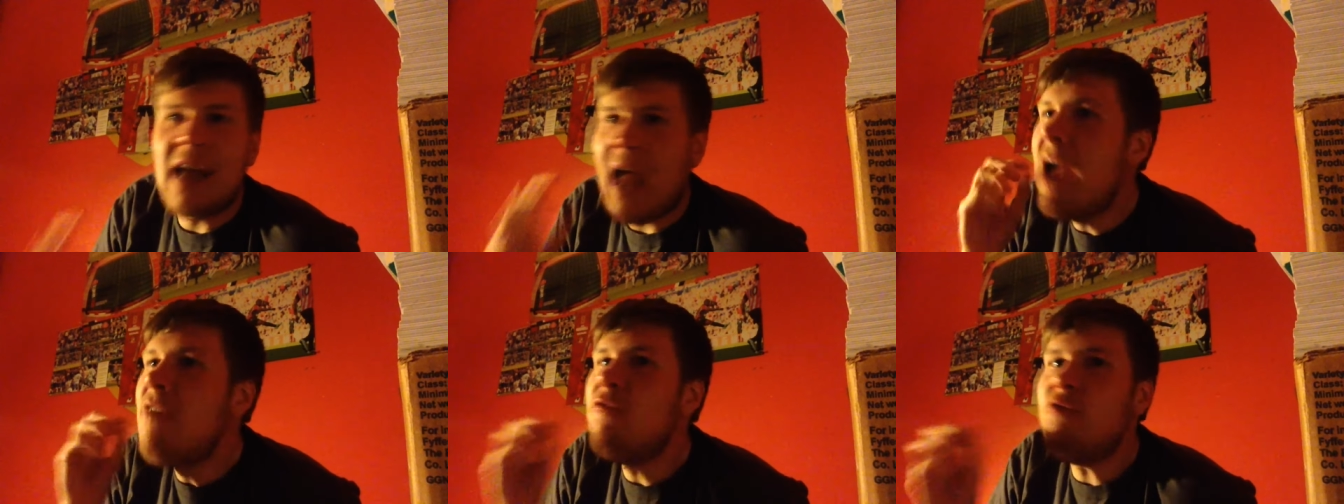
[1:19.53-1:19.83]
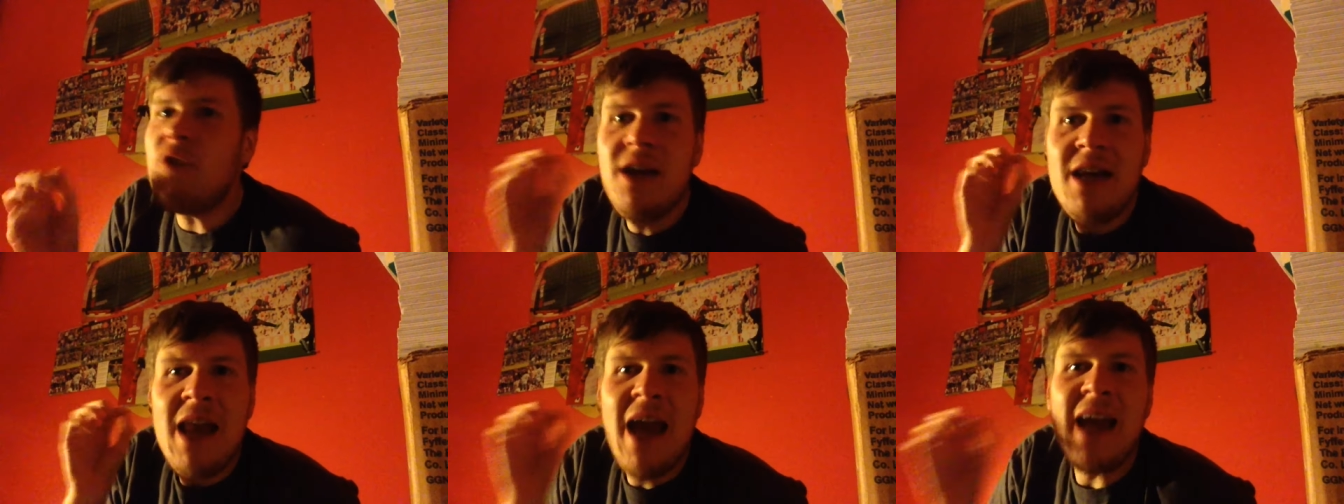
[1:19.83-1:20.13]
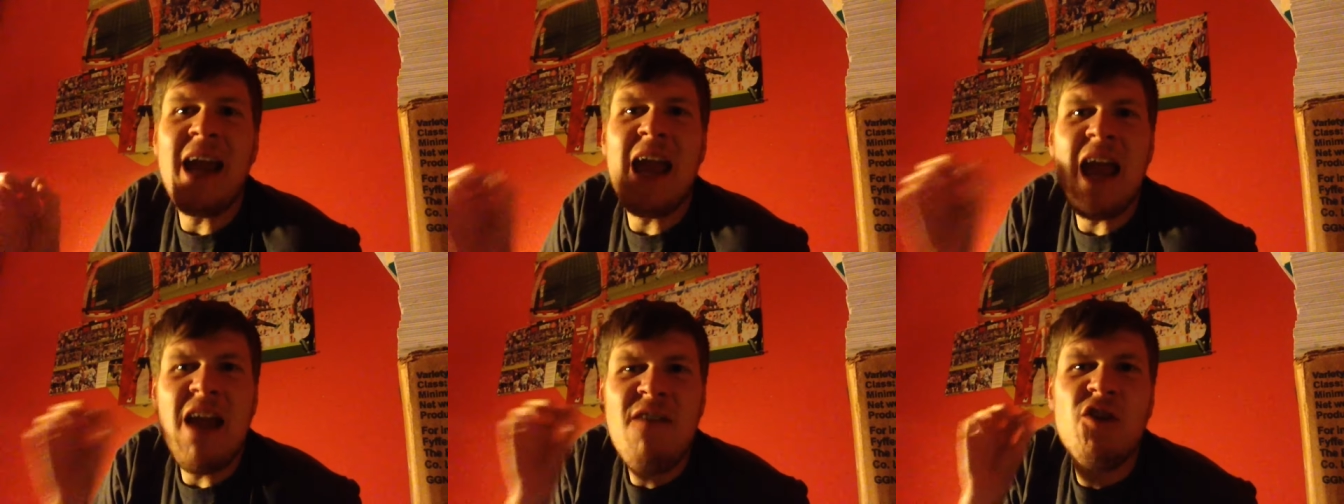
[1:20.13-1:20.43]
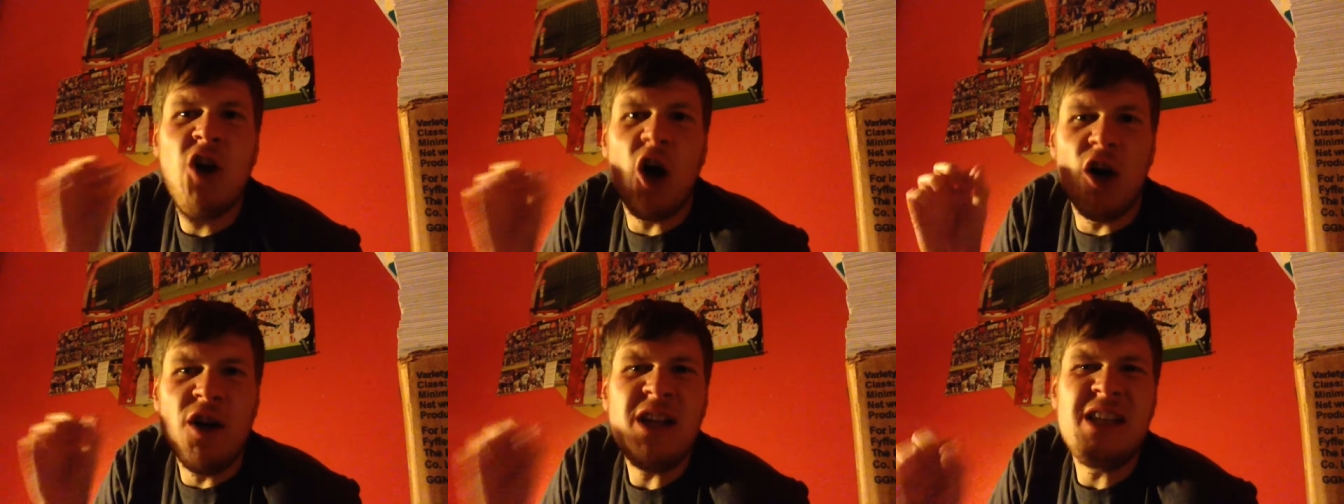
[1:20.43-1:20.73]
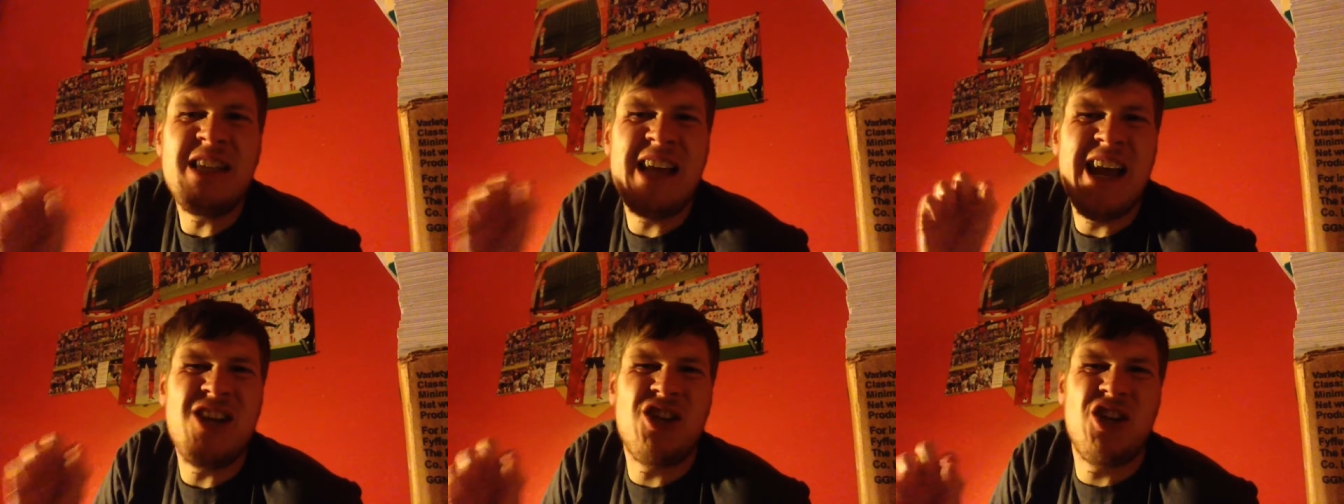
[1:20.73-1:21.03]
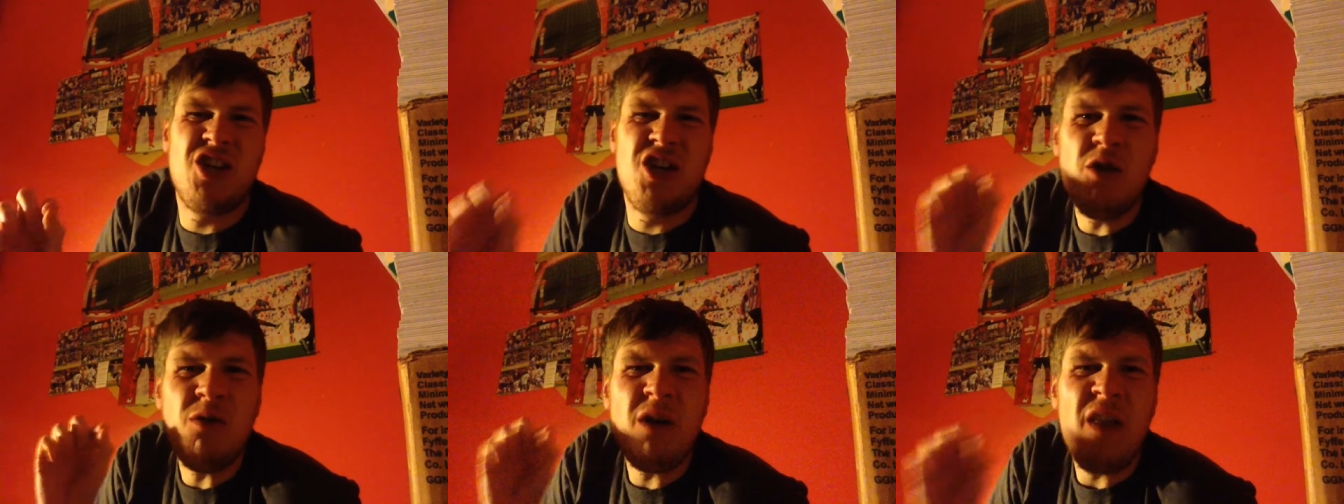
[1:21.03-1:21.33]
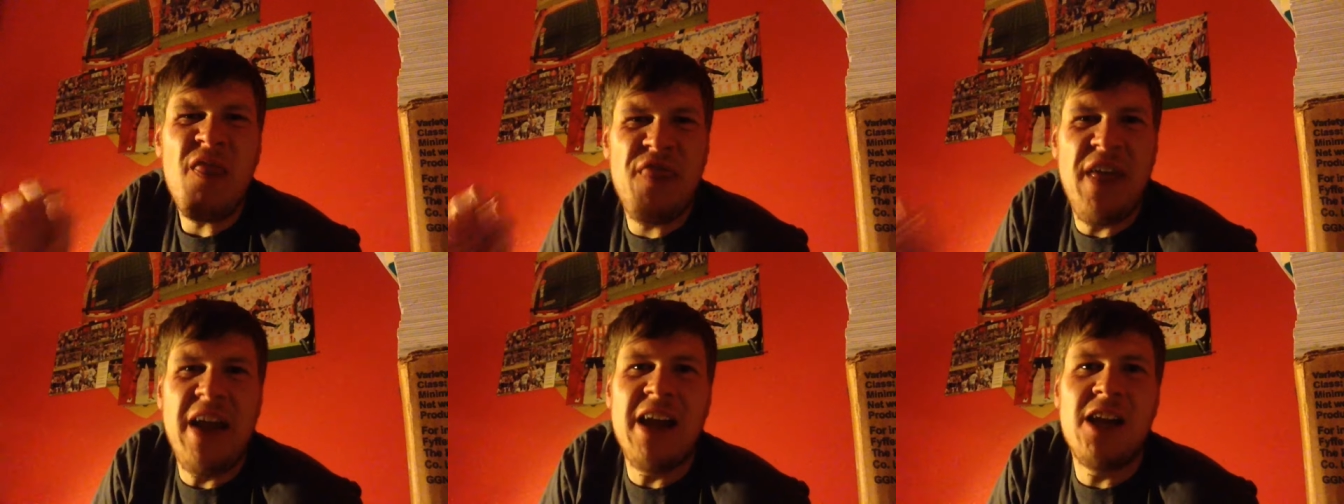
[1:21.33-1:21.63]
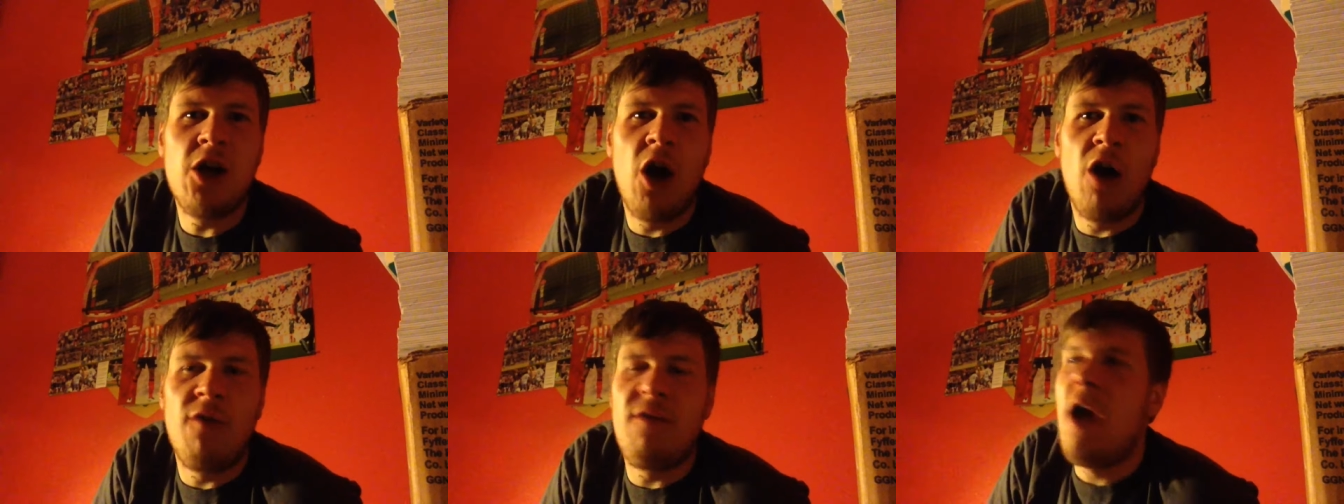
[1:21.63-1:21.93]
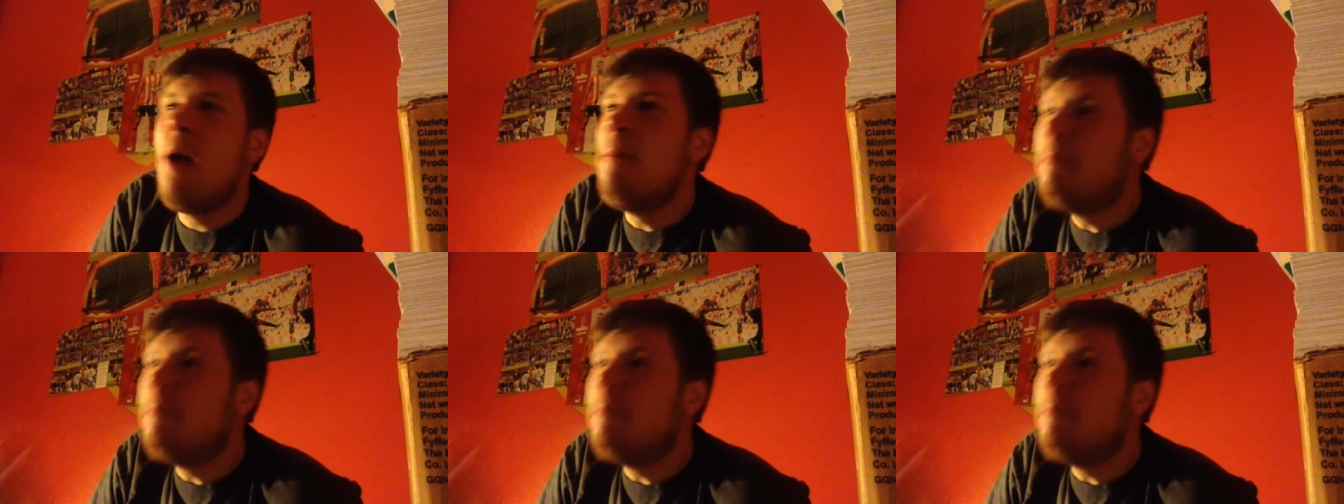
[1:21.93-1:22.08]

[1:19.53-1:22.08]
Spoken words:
Every negative connotation you can think of